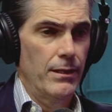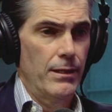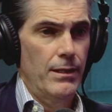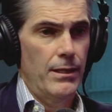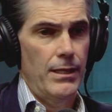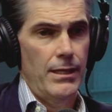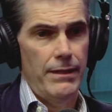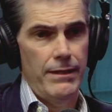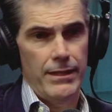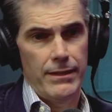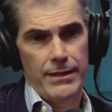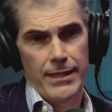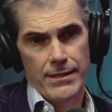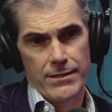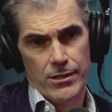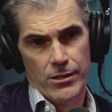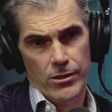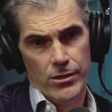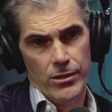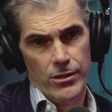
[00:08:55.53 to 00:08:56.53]
And I think that's
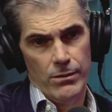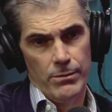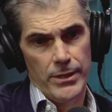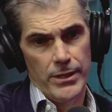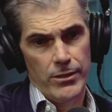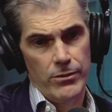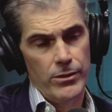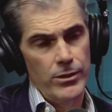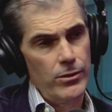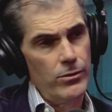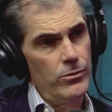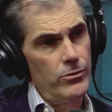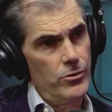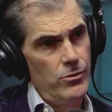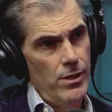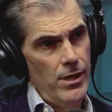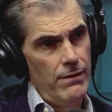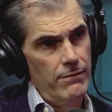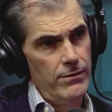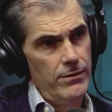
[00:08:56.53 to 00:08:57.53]
going to be a critical
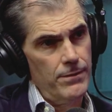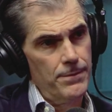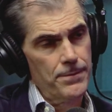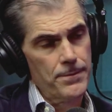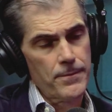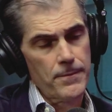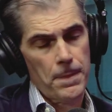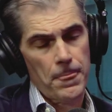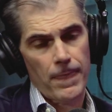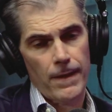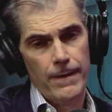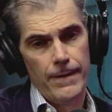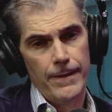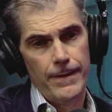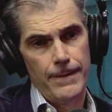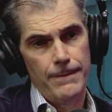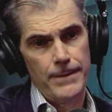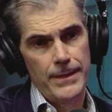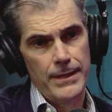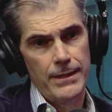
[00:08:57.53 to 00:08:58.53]
driver
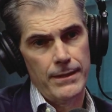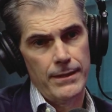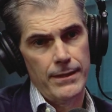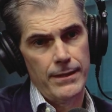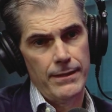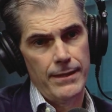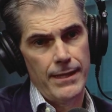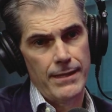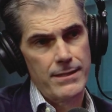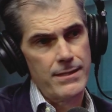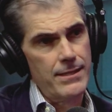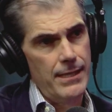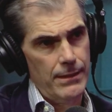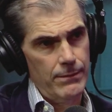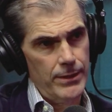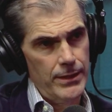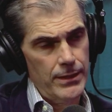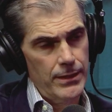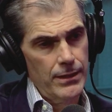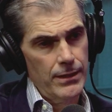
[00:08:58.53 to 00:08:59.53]
um, in in that segment.